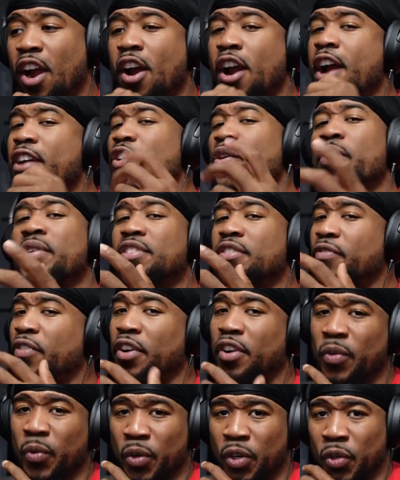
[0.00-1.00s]
I already know he's a
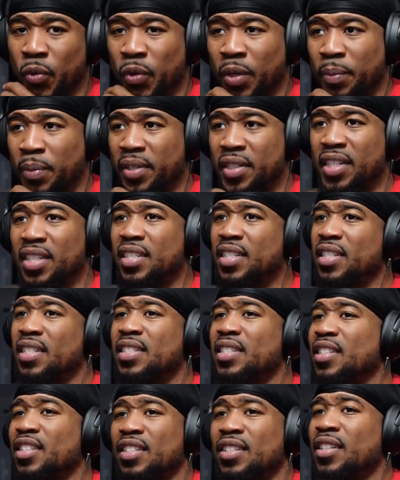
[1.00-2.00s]
fucking real one, but this
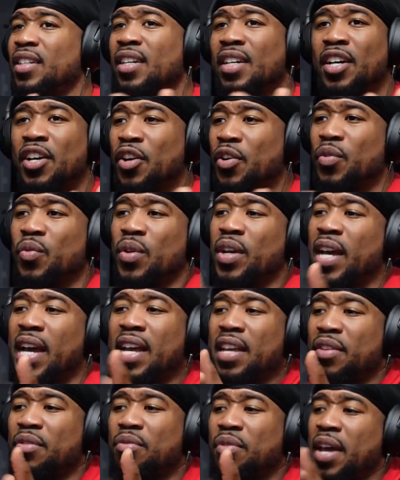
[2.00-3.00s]
is just you
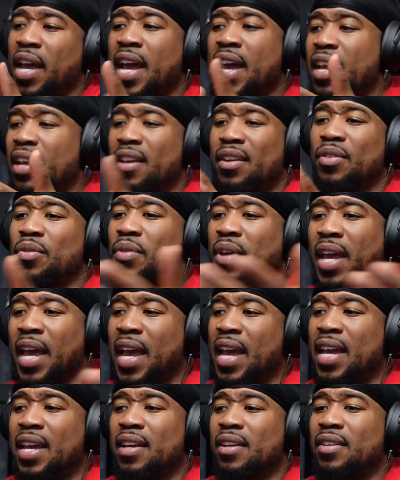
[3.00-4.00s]
can't you can't you
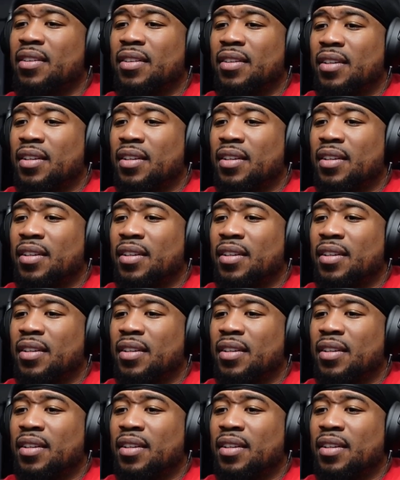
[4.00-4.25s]
can't